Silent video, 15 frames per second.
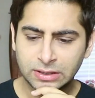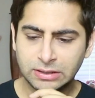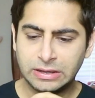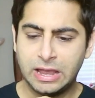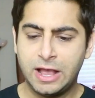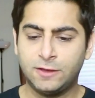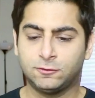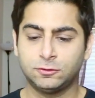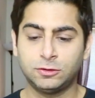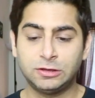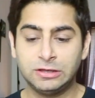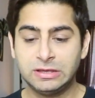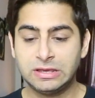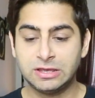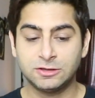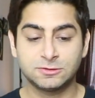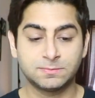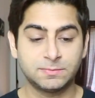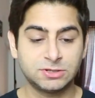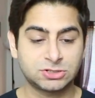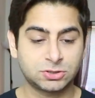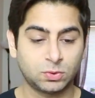Yeah, so he is
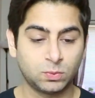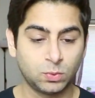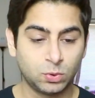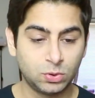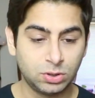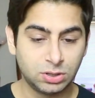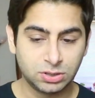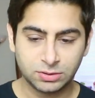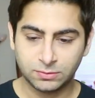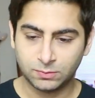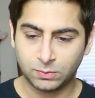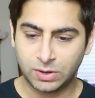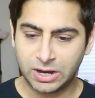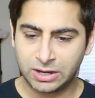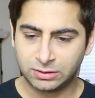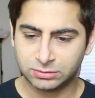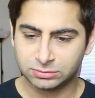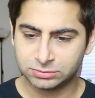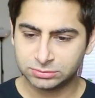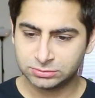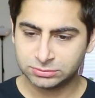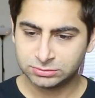Mister World.
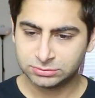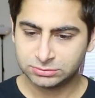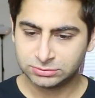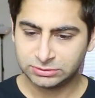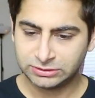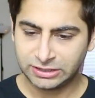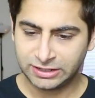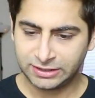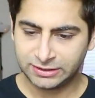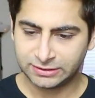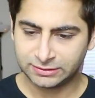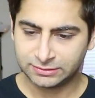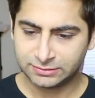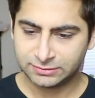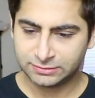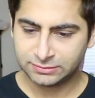Wow. Dang.